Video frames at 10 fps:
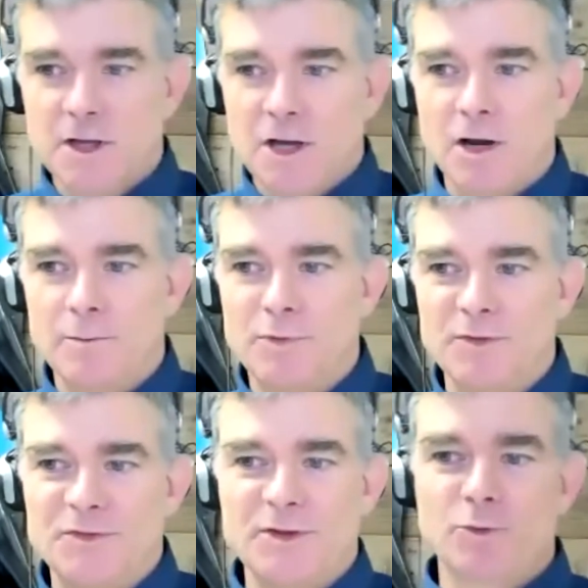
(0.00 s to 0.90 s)

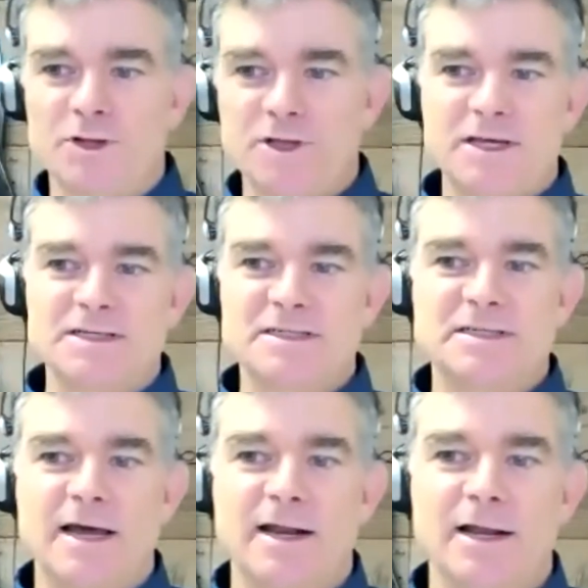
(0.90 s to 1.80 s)
but then really
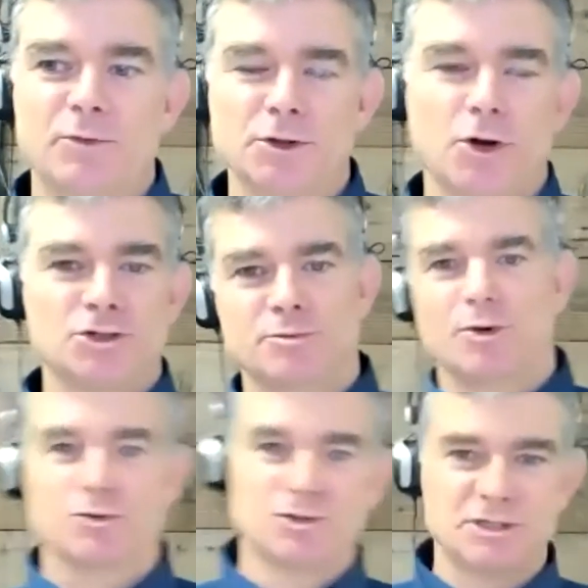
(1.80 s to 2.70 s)
kinesthetic with larger
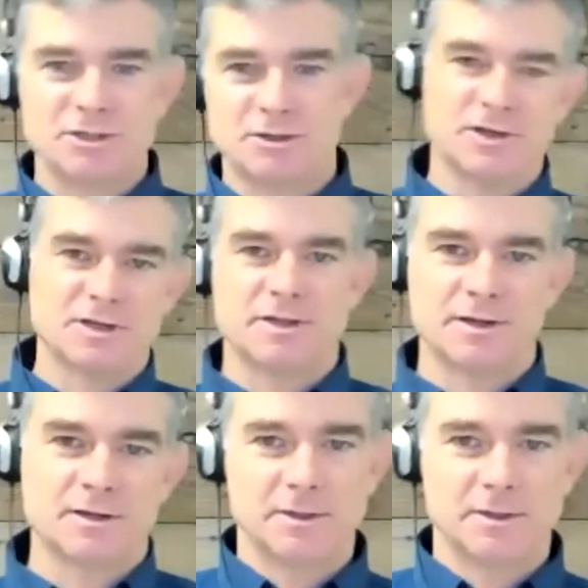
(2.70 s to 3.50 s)
motor skill things like